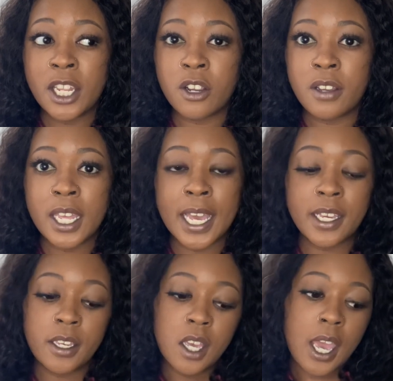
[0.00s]
and
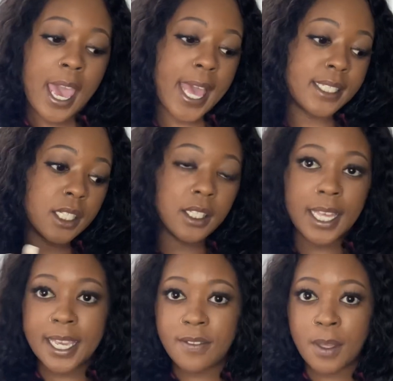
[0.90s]
I had to
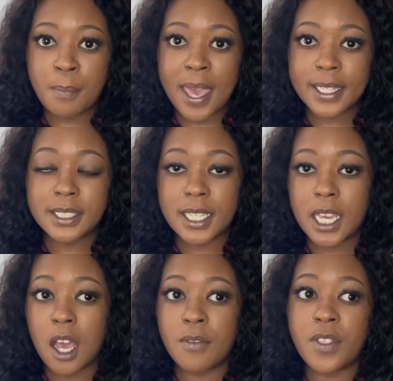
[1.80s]
lay in the back seat
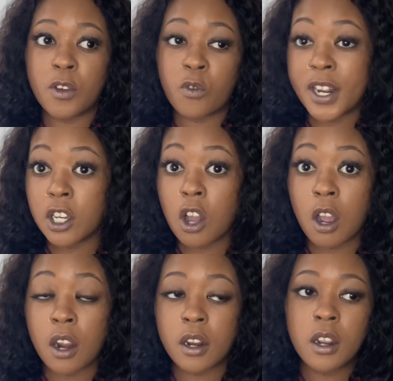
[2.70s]
of the
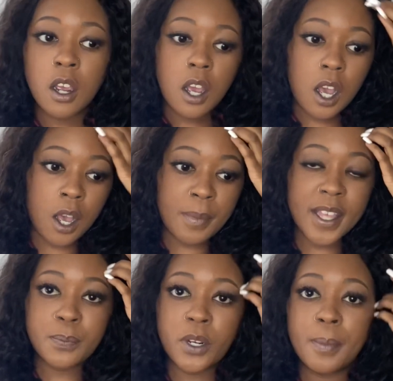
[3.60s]
rent-a-car.
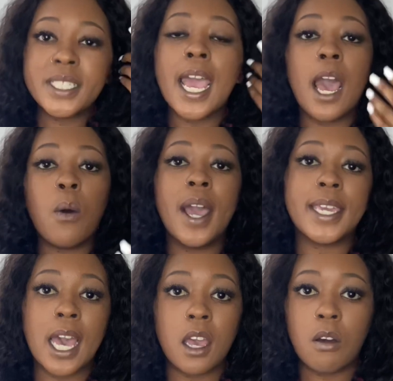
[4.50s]
That's pretty much how I
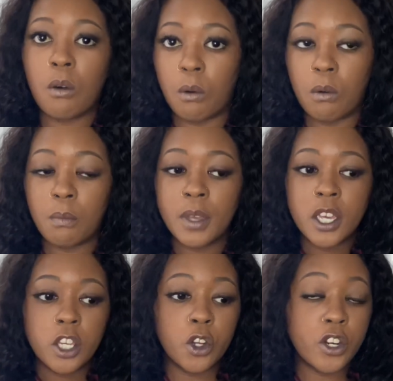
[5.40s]
got home.
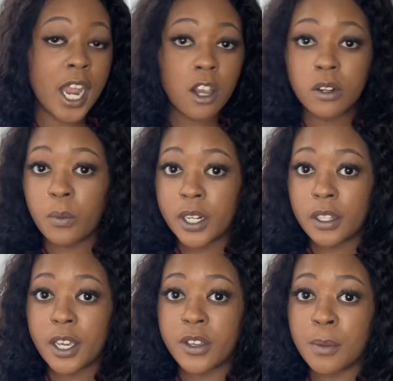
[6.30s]
You're not going to want to
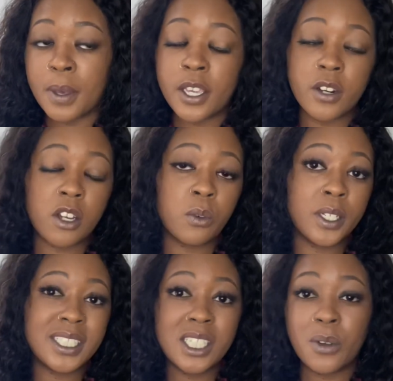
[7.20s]
lay on your butt. You're not going to want
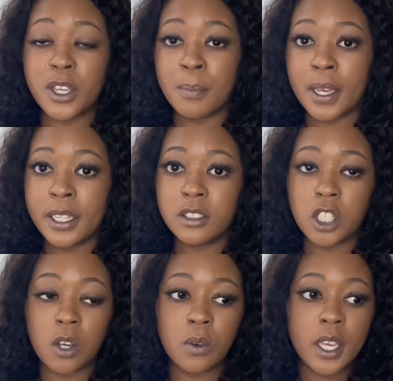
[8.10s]
to sit on your butt.
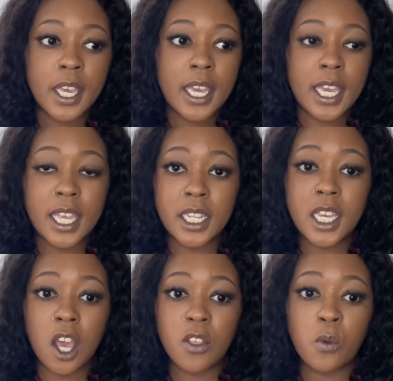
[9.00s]
So any
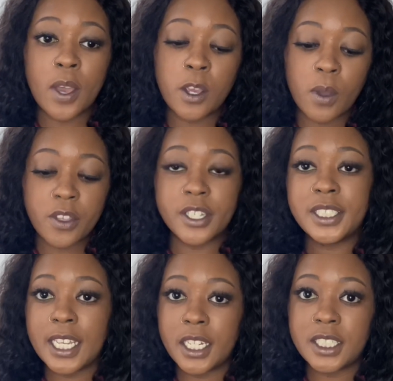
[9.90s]
other way, whether you're
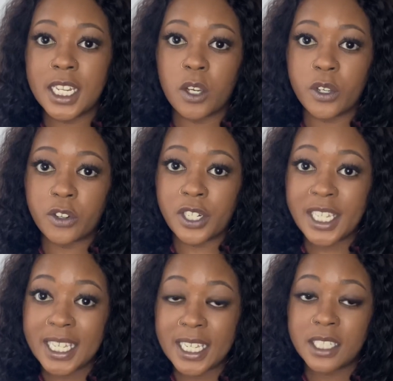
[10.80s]
sitting on your
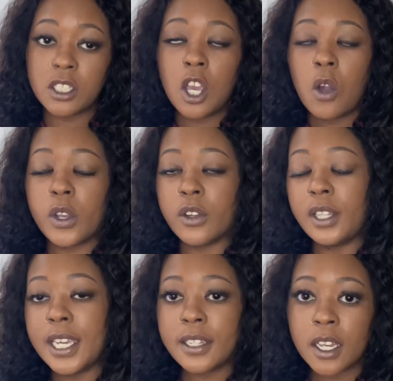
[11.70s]
knees or you're
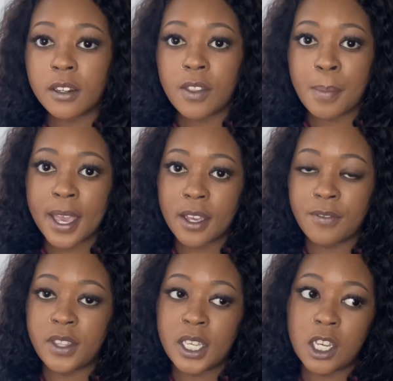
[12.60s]
laying down in the back
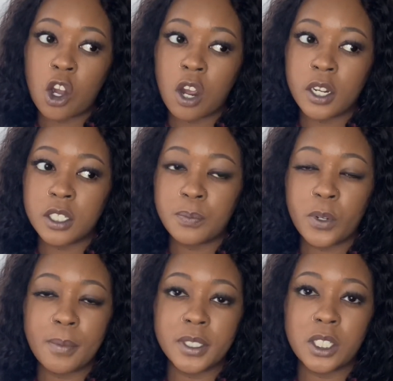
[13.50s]
of the car, is
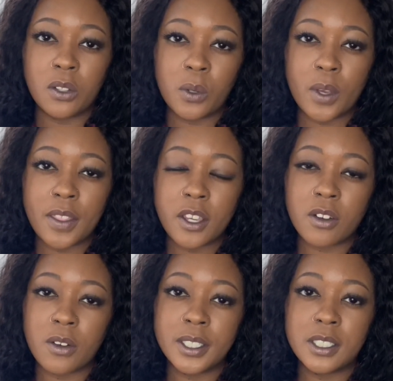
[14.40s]
pretty much the only way that you're
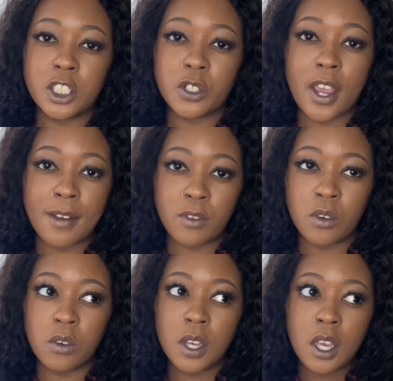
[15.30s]
going to
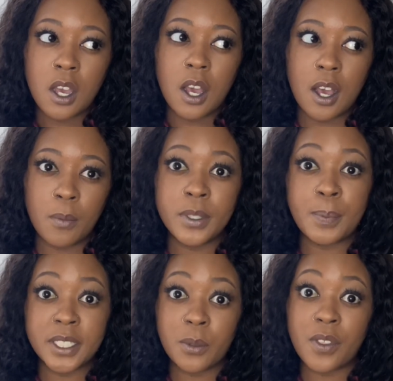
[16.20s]
travel,
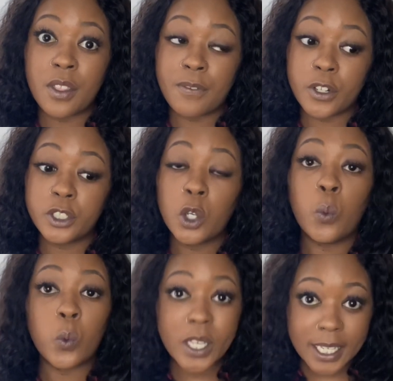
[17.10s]
especially within the first
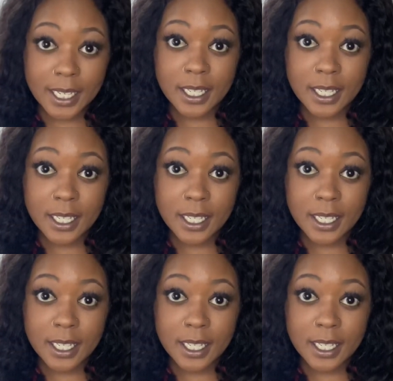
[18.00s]
week.